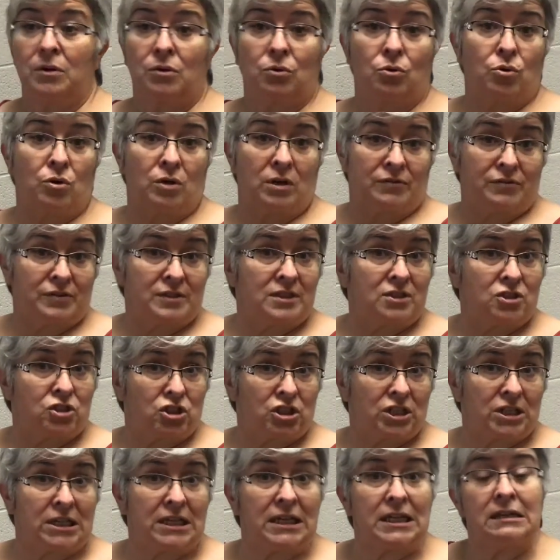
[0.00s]
or if it's
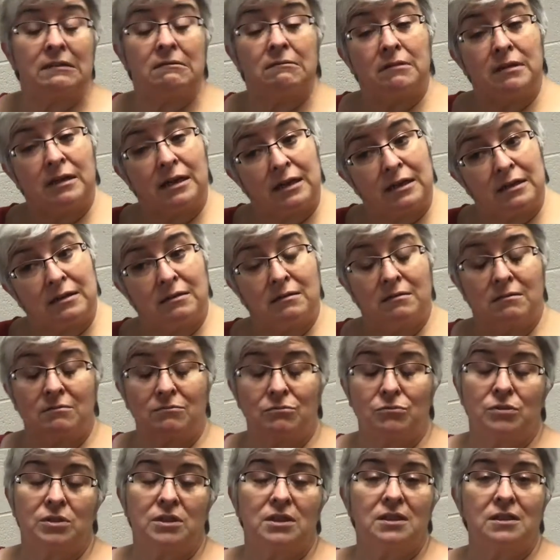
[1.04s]
chicken, then
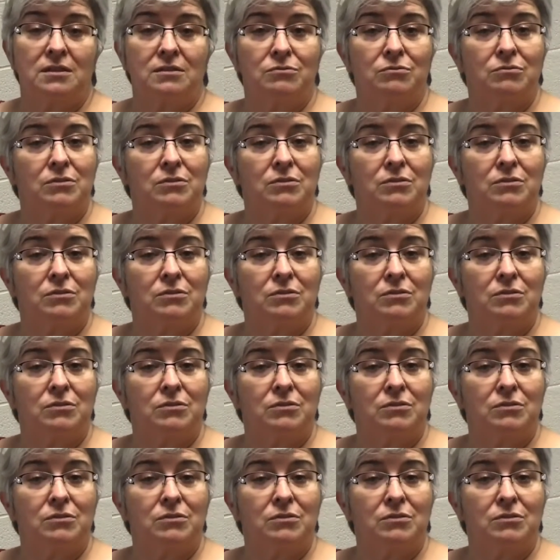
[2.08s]
we